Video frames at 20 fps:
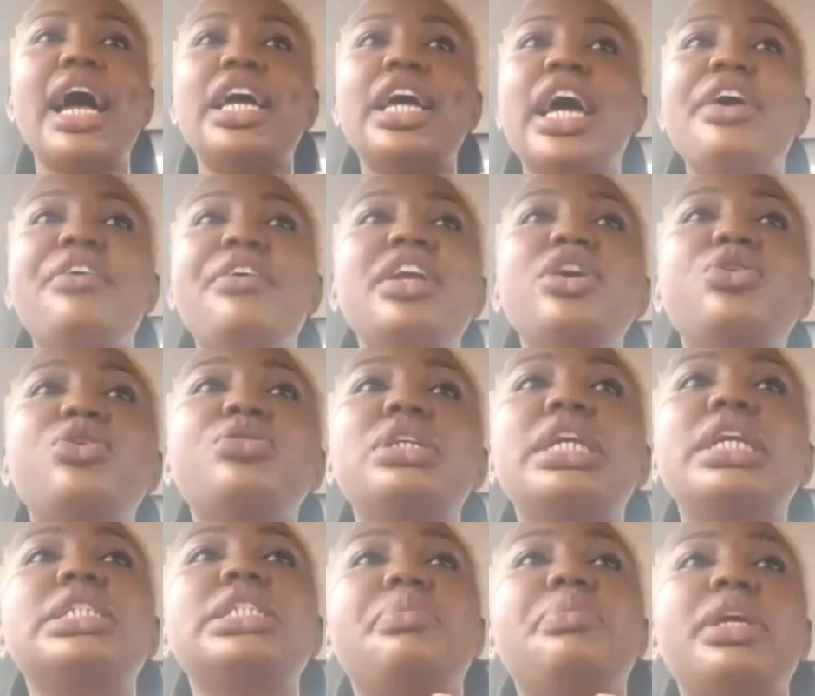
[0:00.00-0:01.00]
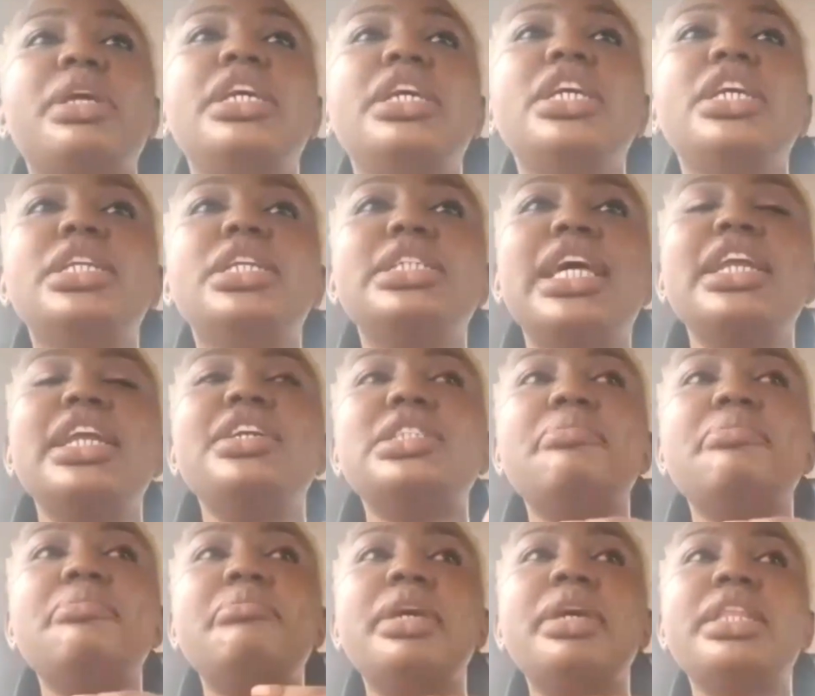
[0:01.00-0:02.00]
I really couldn't explain it. That
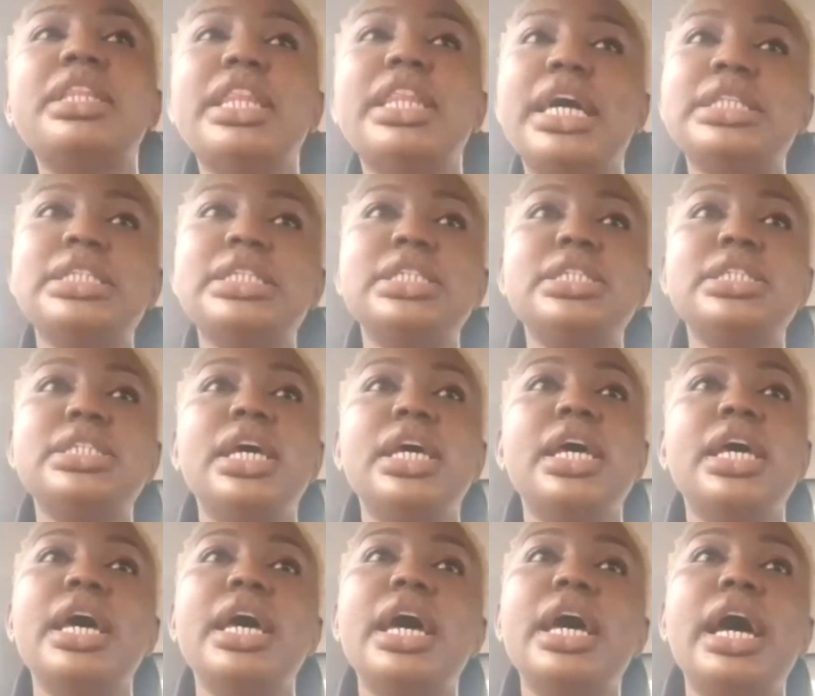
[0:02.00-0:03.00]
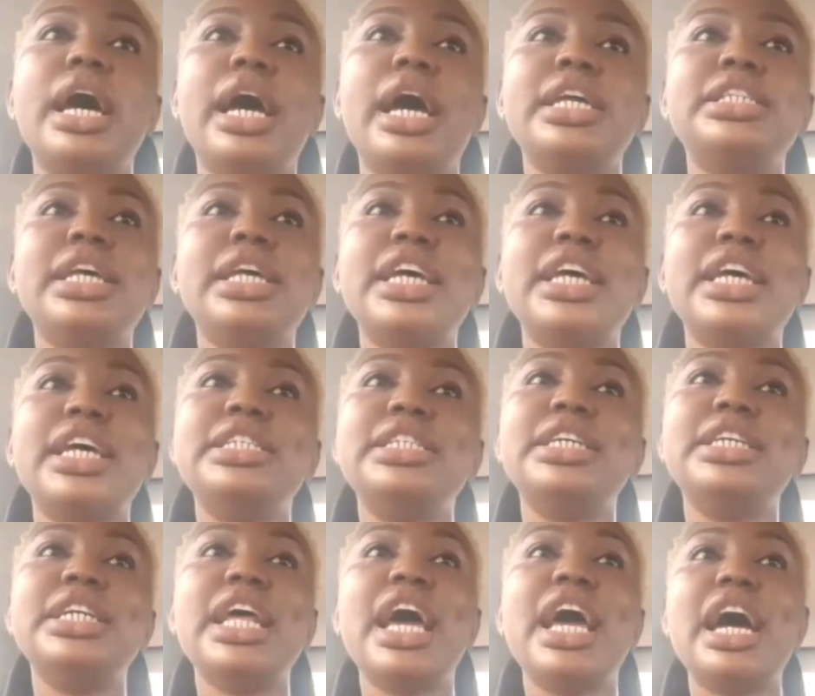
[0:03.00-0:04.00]
doesn't mean that I
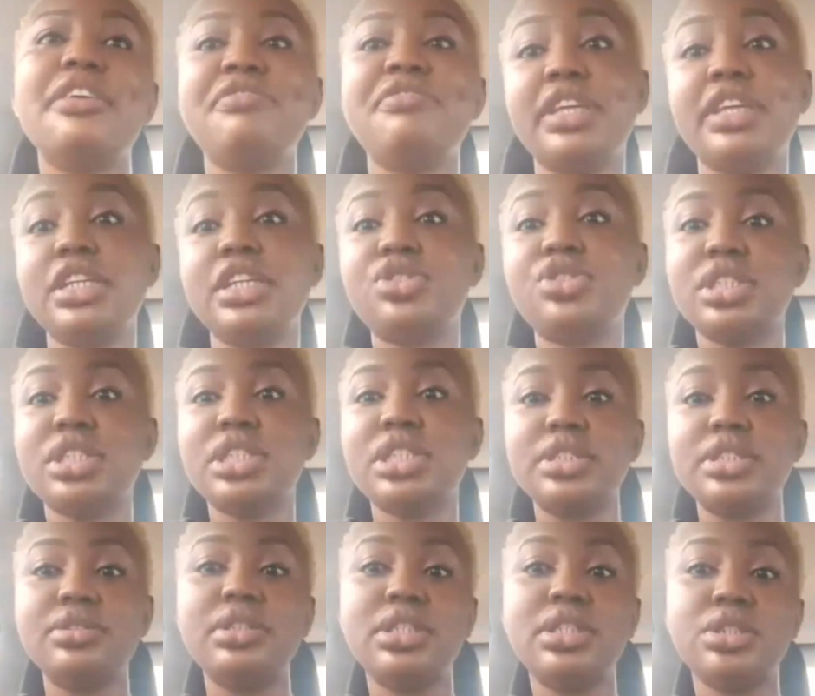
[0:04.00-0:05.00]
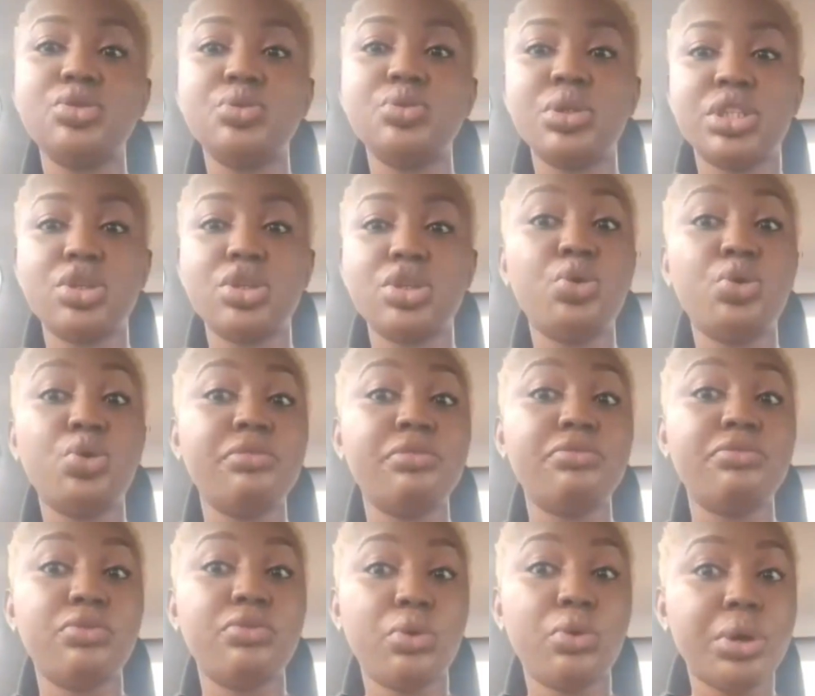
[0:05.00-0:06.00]
didn't have things to still deal with going
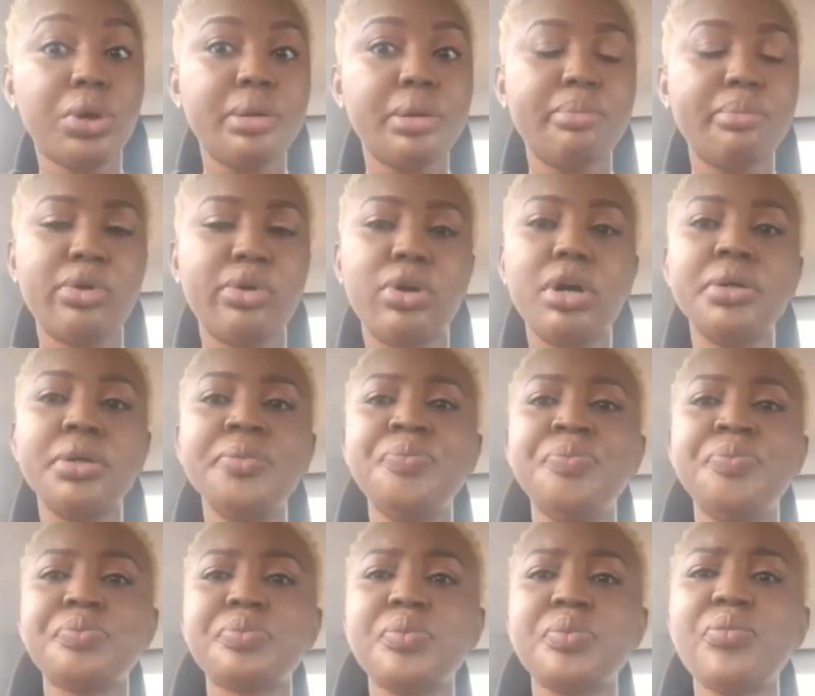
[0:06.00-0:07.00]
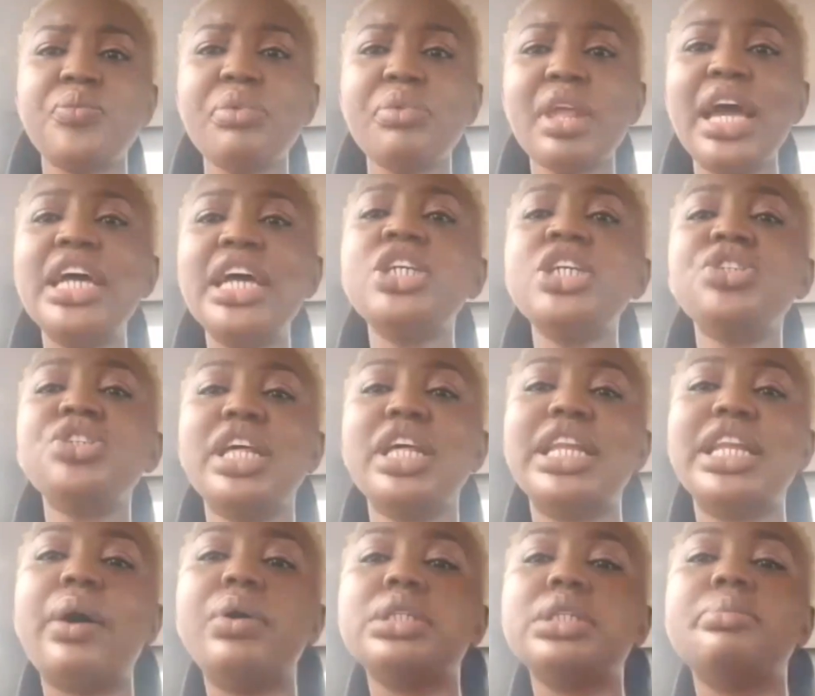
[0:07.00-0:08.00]
forward, but I just know
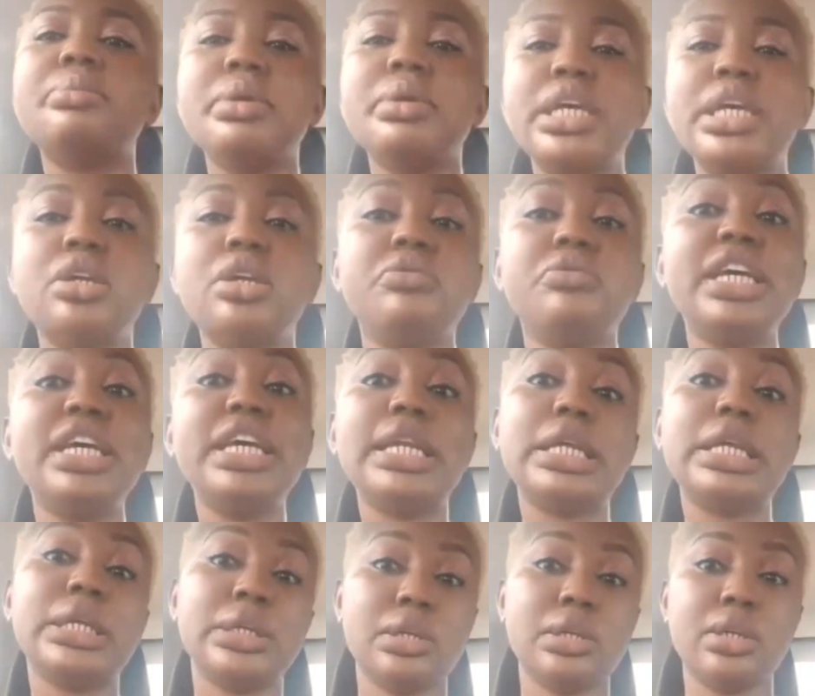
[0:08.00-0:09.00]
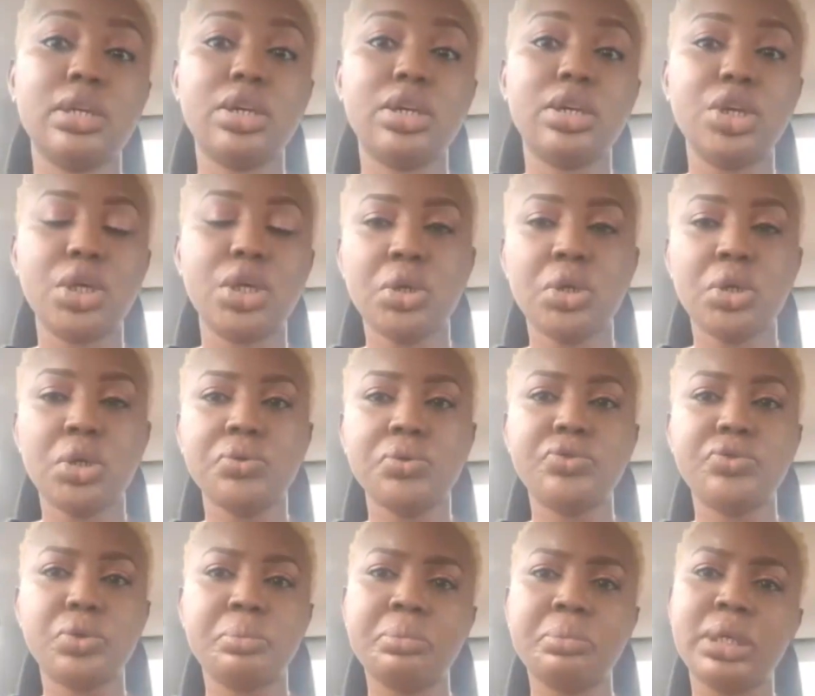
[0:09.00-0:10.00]
that was the beginning of healing,
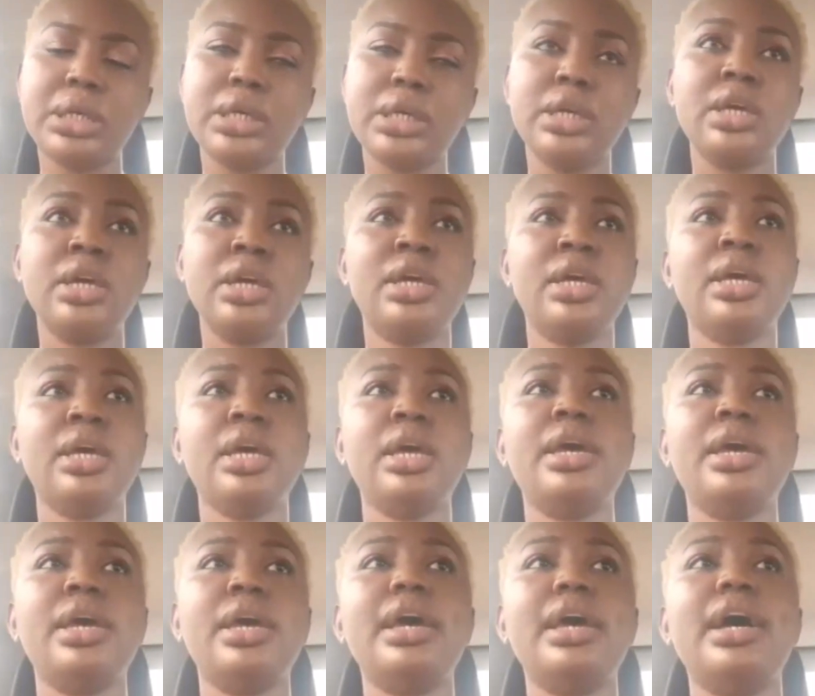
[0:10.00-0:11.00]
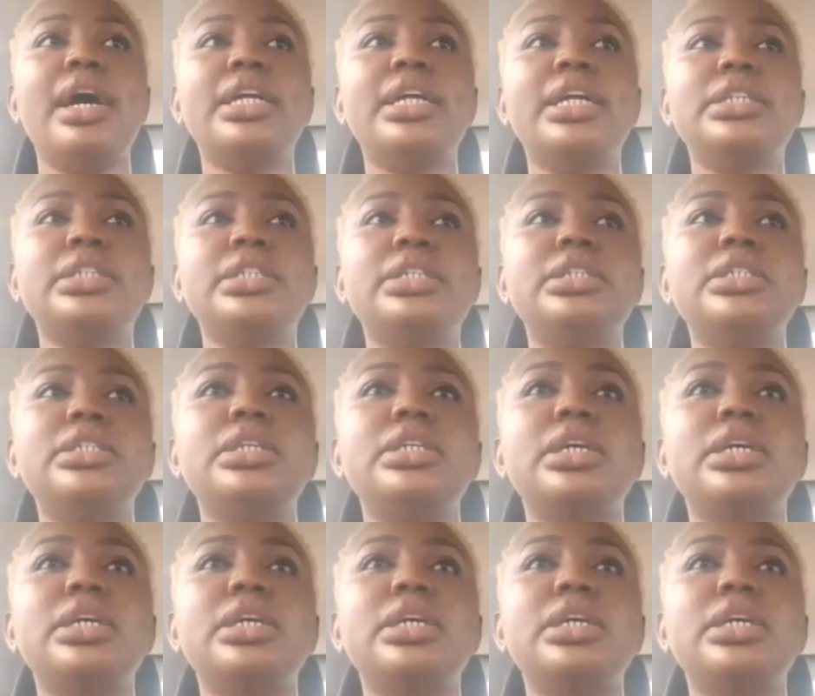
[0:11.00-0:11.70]
for me. And